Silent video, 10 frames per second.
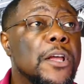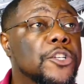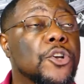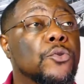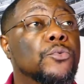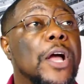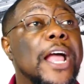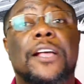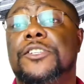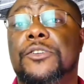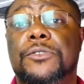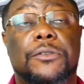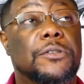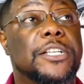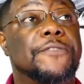So I also
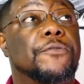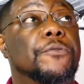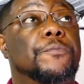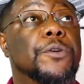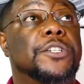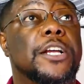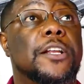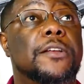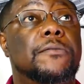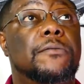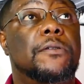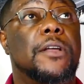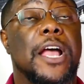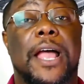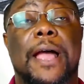say, particularly,
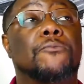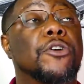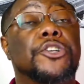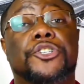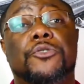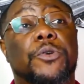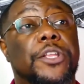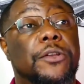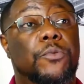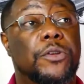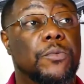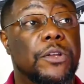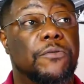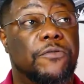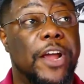I'm registered
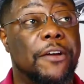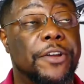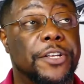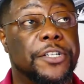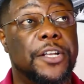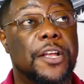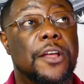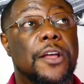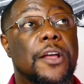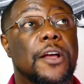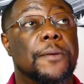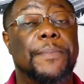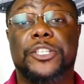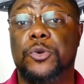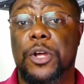with various
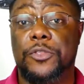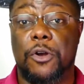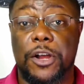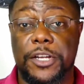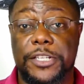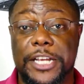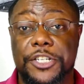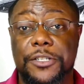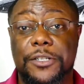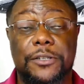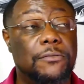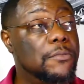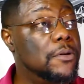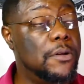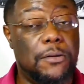mental health organizations.
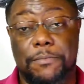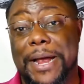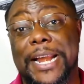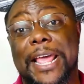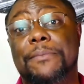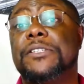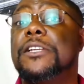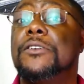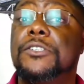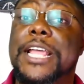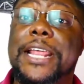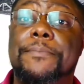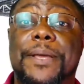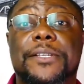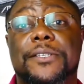My name is in those
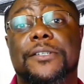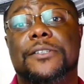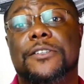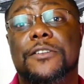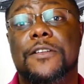databases.